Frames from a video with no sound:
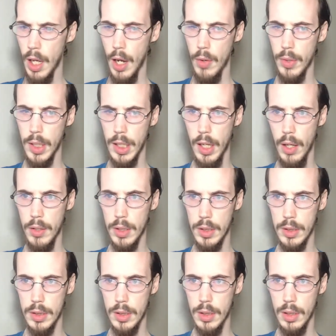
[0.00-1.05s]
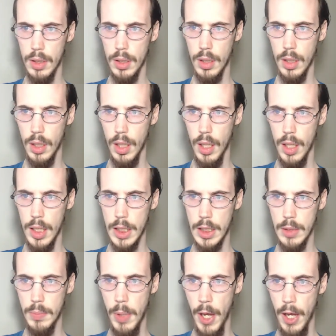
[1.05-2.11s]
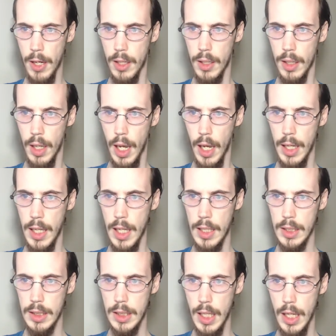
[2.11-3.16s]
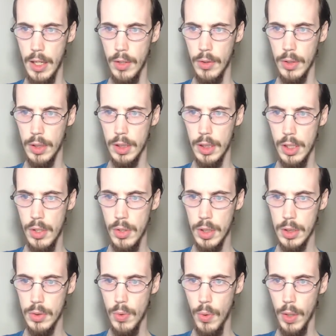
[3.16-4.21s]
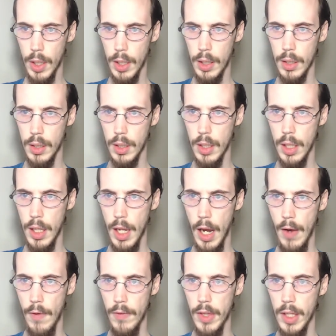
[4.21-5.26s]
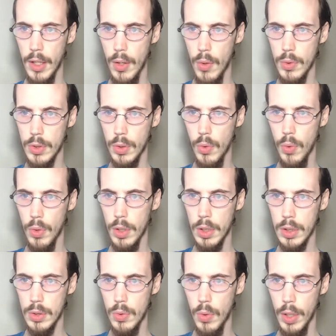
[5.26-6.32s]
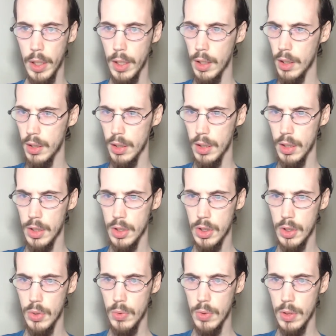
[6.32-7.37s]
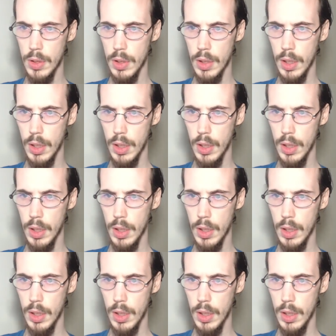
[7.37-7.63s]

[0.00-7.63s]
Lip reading: How'd they get out of this? This is bad. I can't stay here and continue the story. Everything goes according to the story, huh? Shoot.